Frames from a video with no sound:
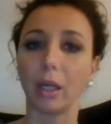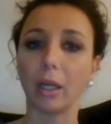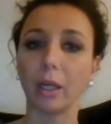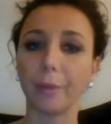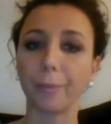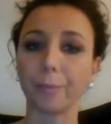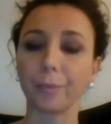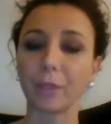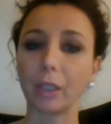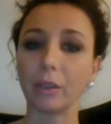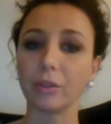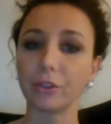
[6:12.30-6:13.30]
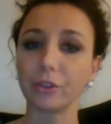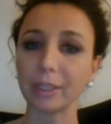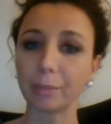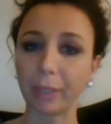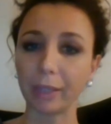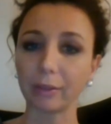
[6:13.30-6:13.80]
In
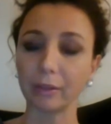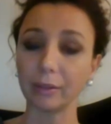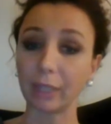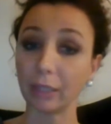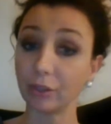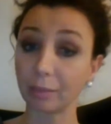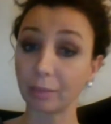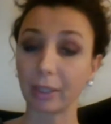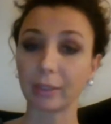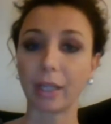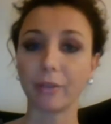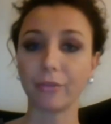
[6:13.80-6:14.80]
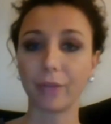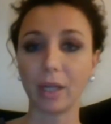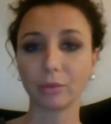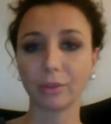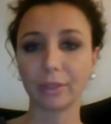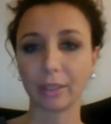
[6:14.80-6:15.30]
that respect, I
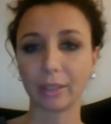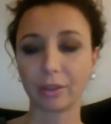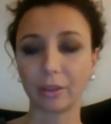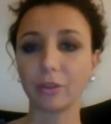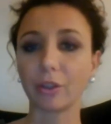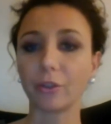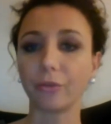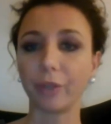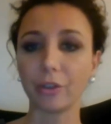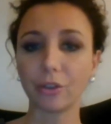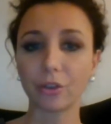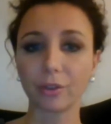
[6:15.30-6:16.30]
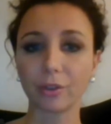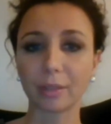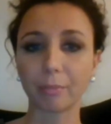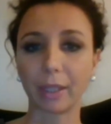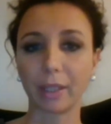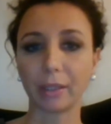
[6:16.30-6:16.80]
found that interventions
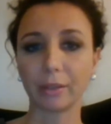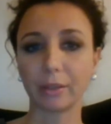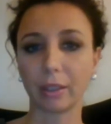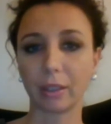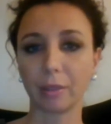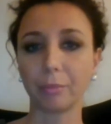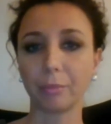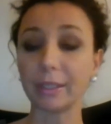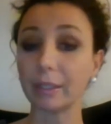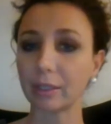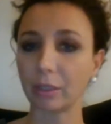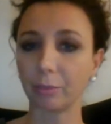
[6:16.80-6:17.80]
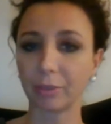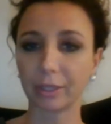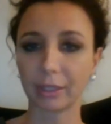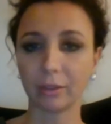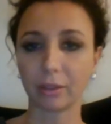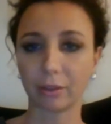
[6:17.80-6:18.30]
by the business
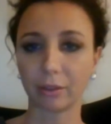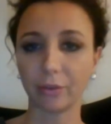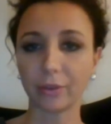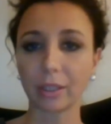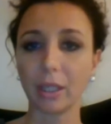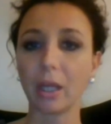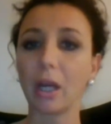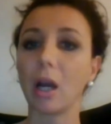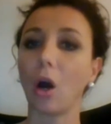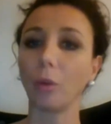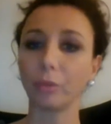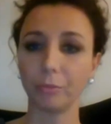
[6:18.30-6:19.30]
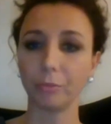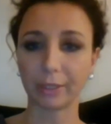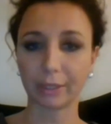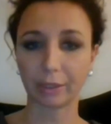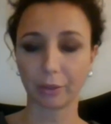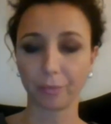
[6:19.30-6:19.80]
representatives
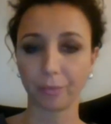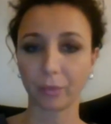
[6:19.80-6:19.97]
optimistic,